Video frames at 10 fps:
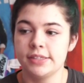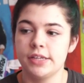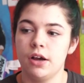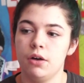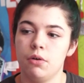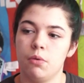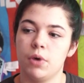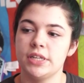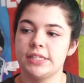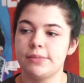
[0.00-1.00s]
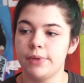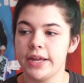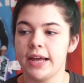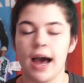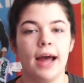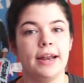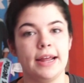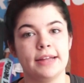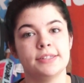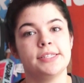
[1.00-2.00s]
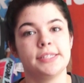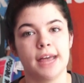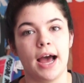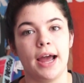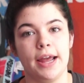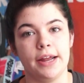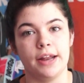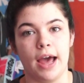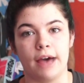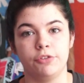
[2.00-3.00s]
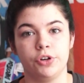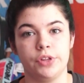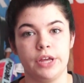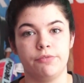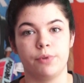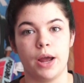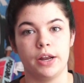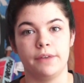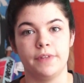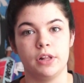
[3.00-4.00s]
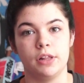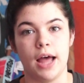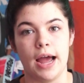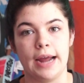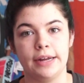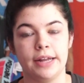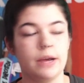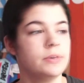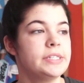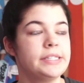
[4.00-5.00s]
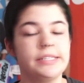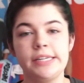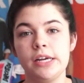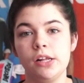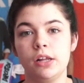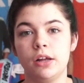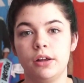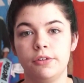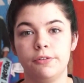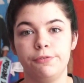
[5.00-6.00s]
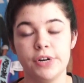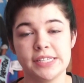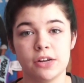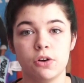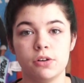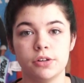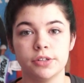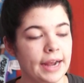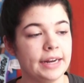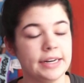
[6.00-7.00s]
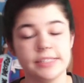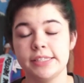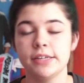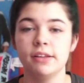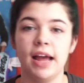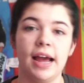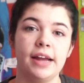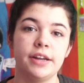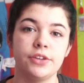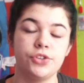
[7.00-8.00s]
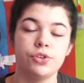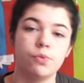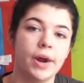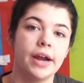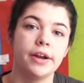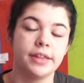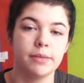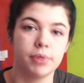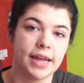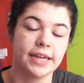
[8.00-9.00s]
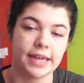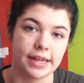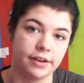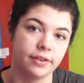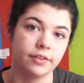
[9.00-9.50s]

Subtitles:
so once we got inside after the front of the line, it was still freezing cold, and I still had to wear the blanket